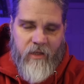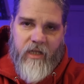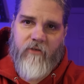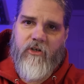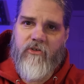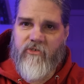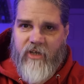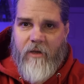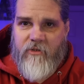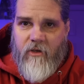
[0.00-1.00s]
If you use a
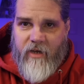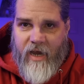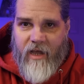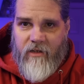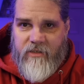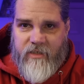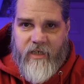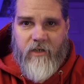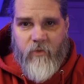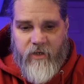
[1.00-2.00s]
Samsung
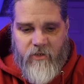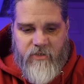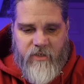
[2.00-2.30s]
Galaxy and Windows,